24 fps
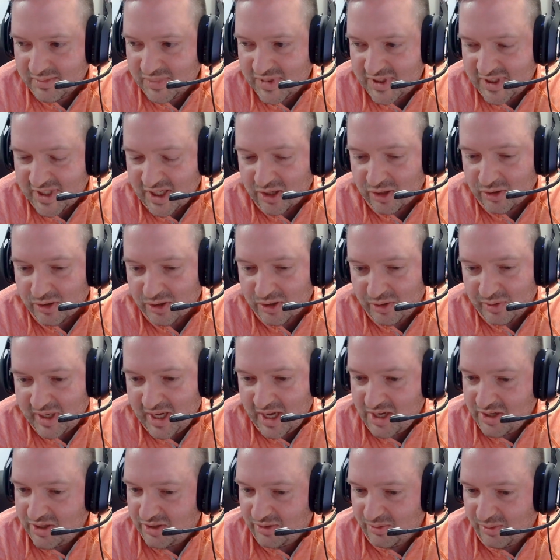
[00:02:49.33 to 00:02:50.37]
single
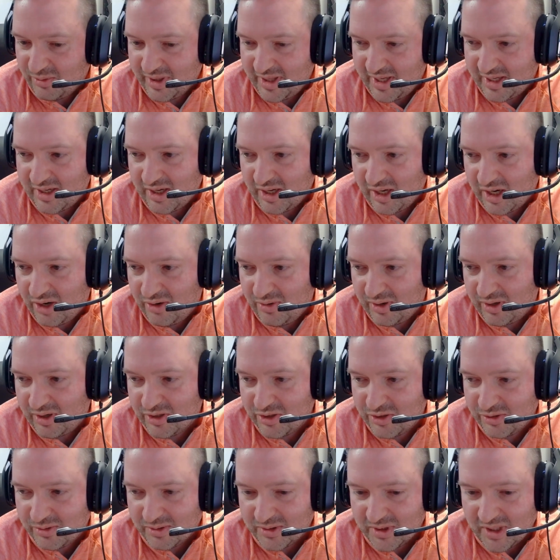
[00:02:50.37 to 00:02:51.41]
location where they can go and
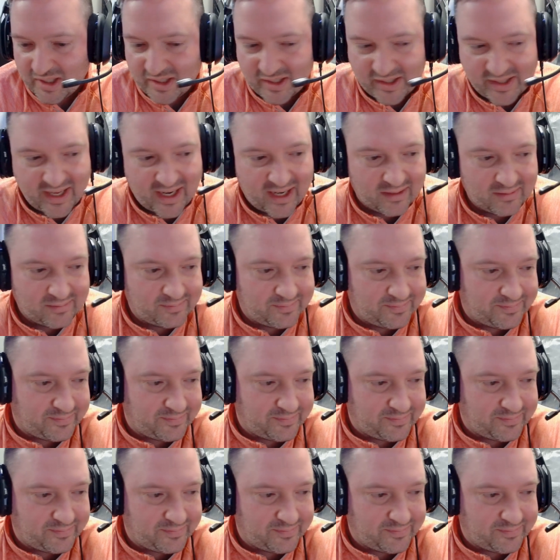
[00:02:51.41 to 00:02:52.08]
control all of that.